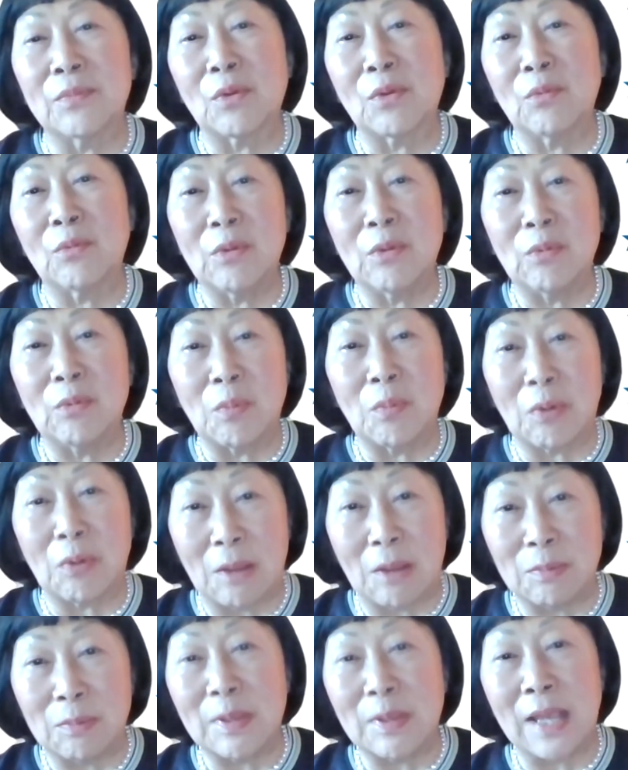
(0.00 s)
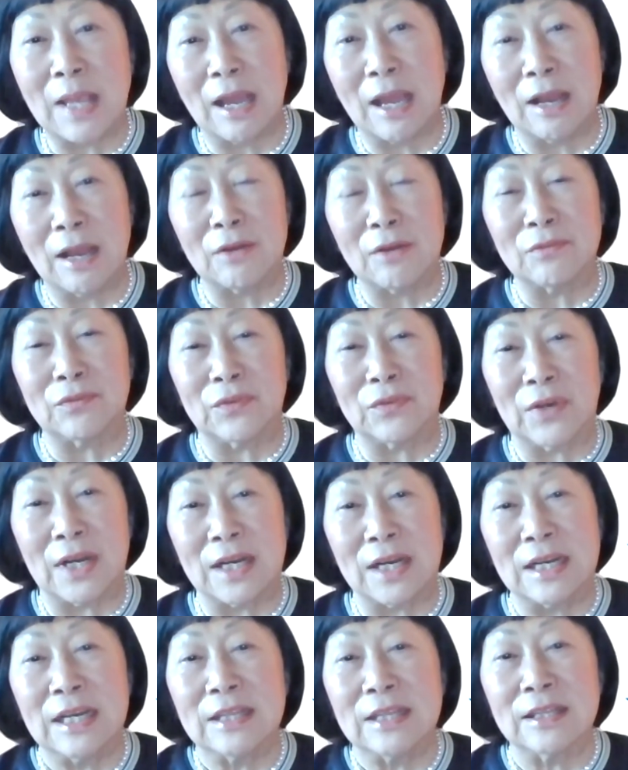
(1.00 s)
We will probably have
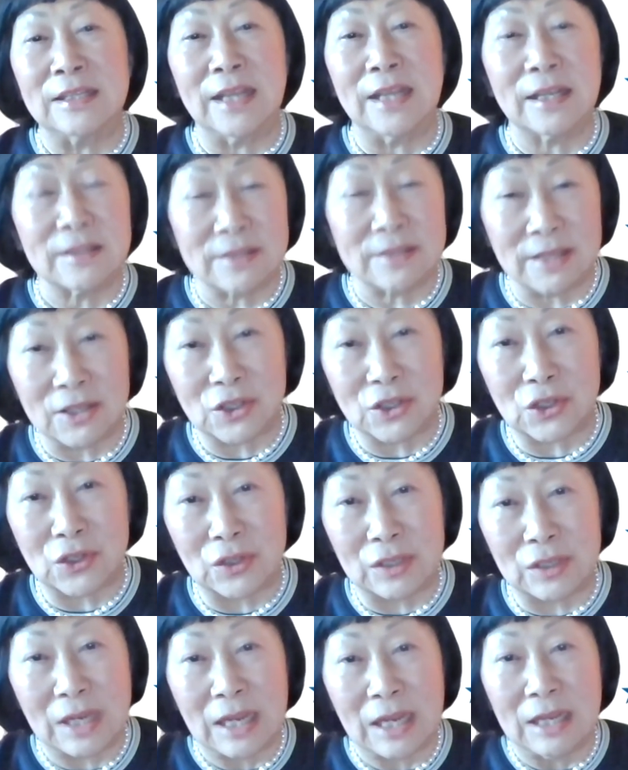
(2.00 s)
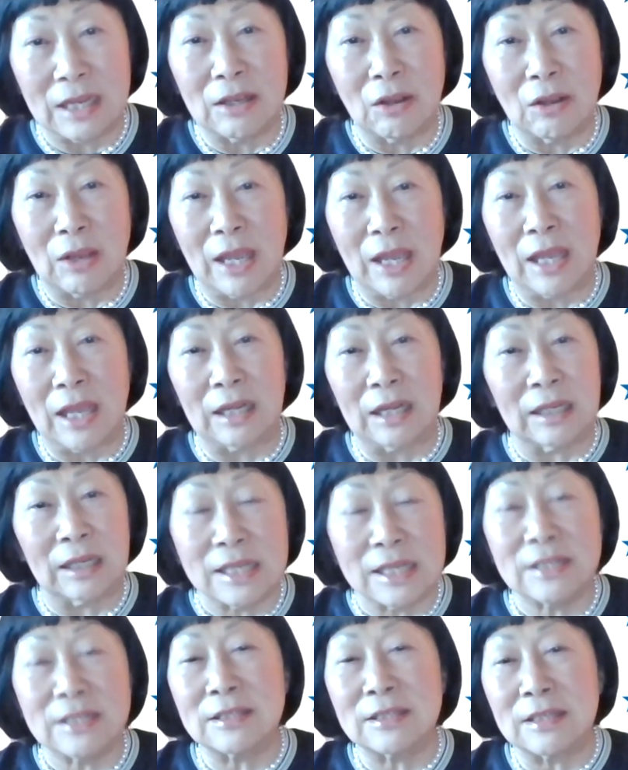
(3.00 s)
the next session at
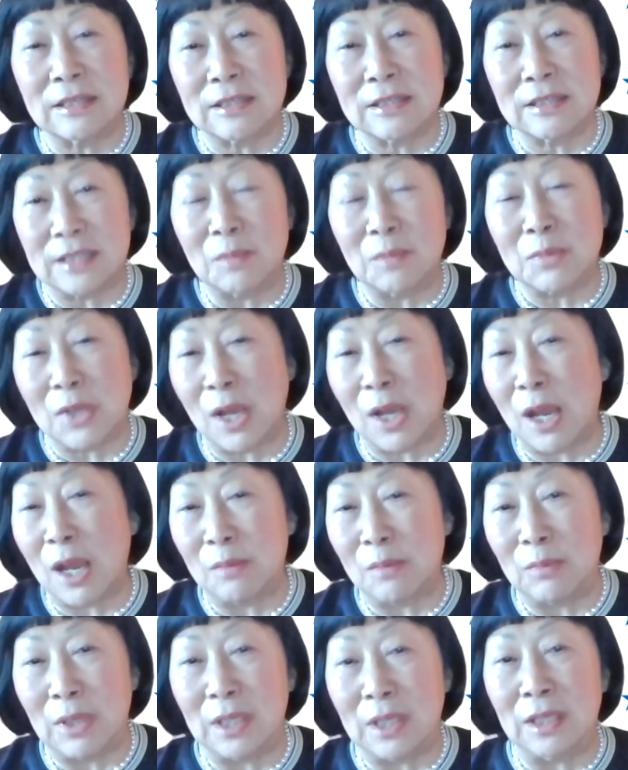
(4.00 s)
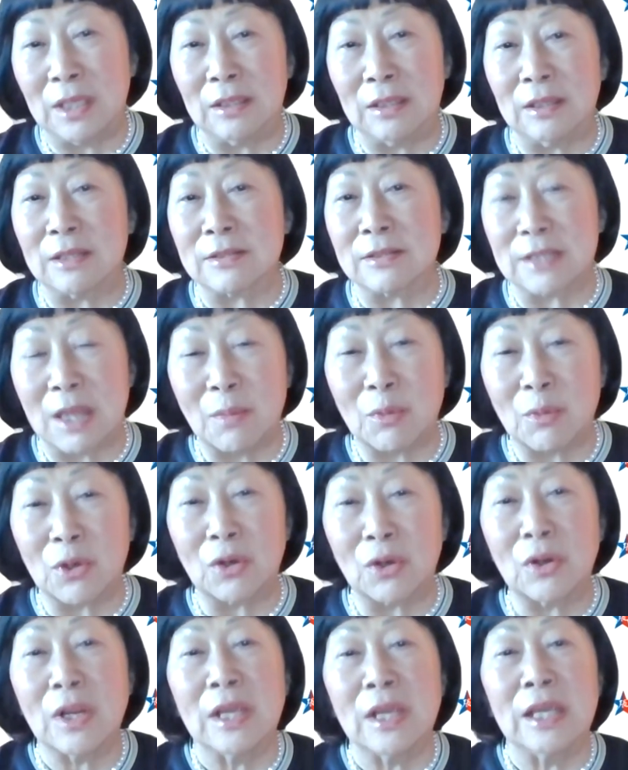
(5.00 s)
least sometime in the
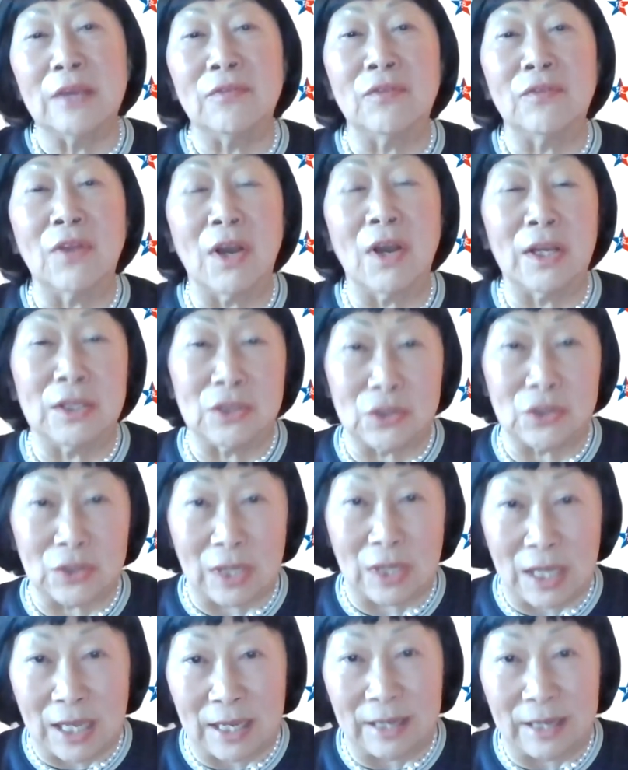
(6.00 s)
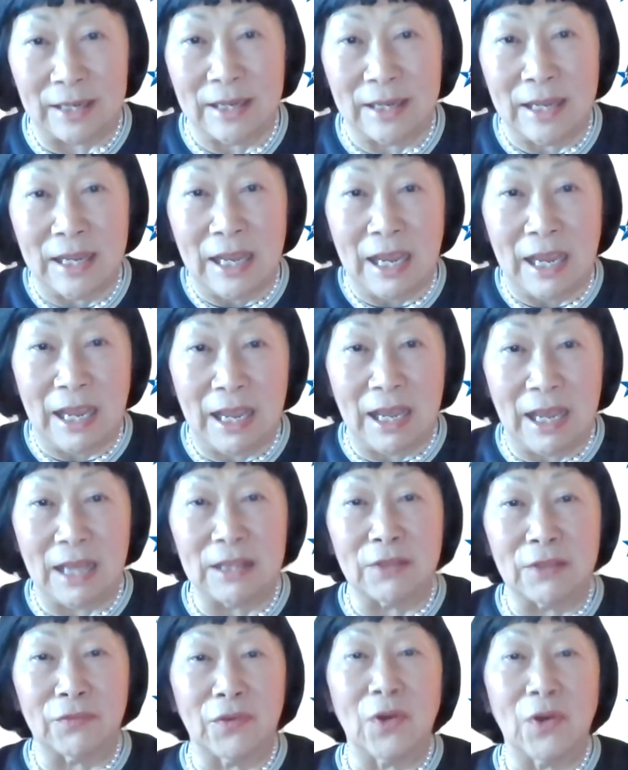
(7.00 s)
summer, if not in July.
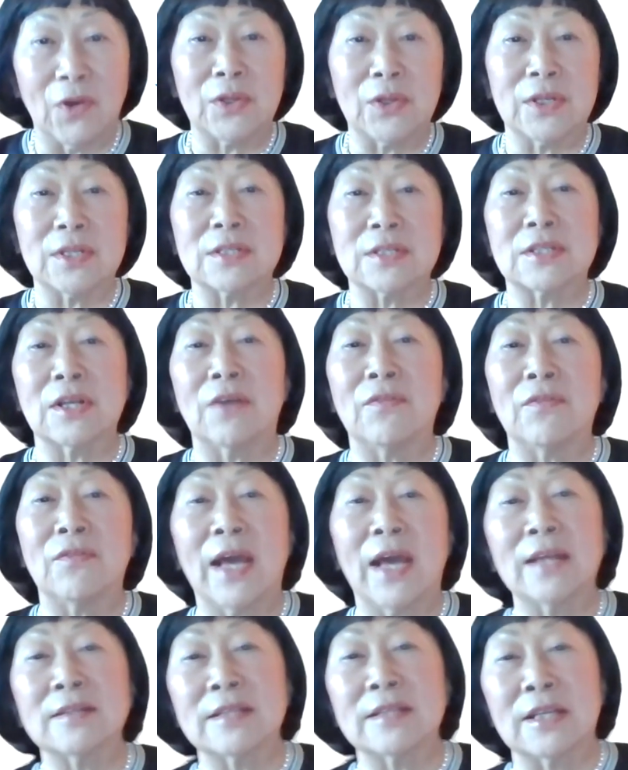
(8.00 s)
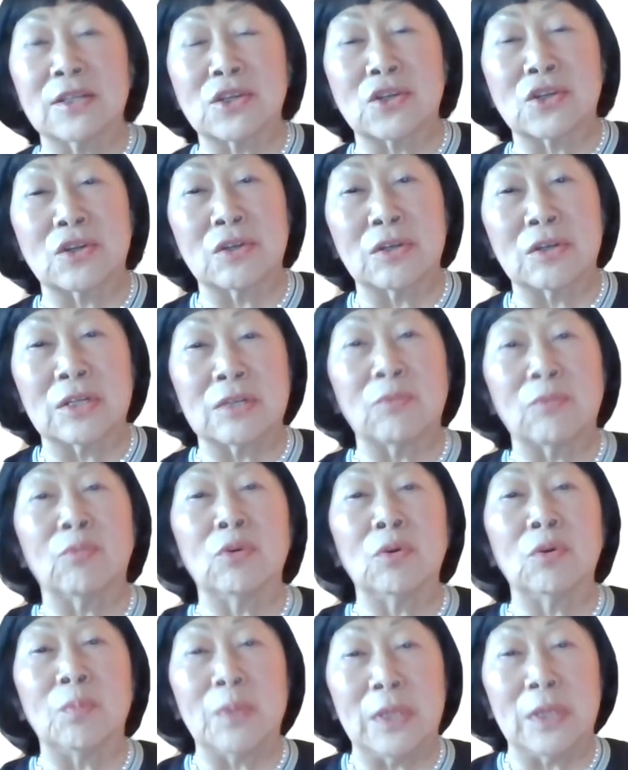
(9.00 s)
And the focus of that section
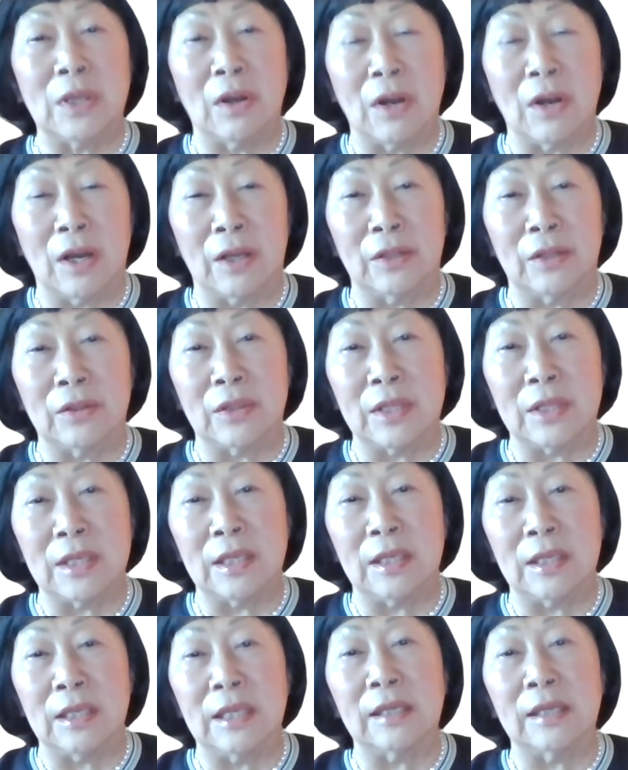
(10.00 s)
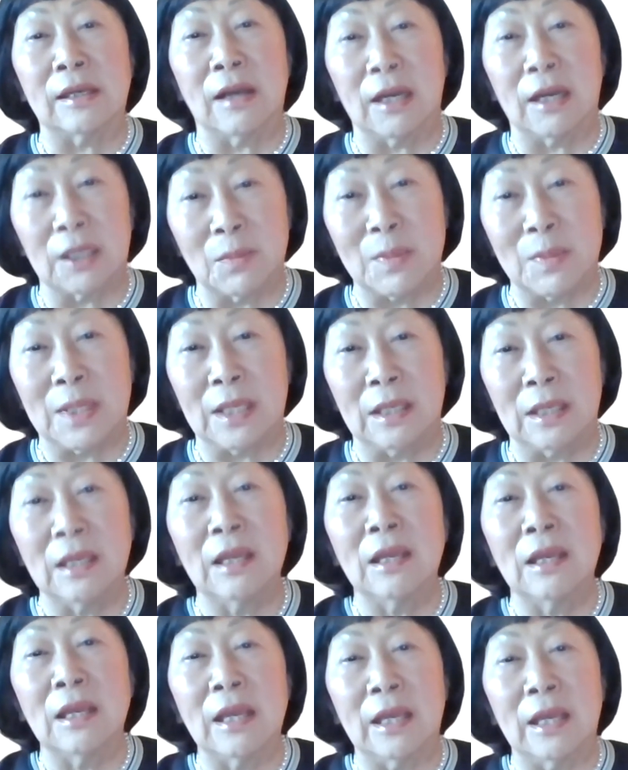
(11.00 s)
will be on the economy
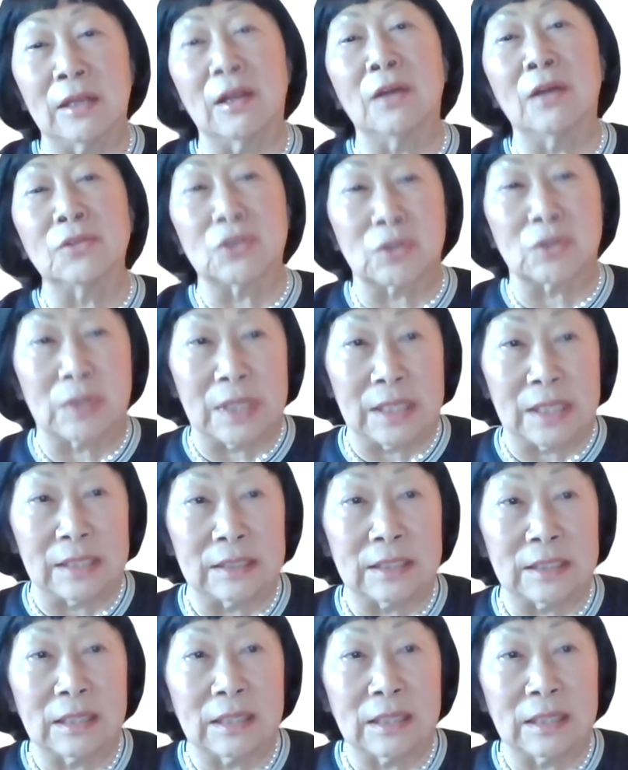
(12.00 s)
and on trade.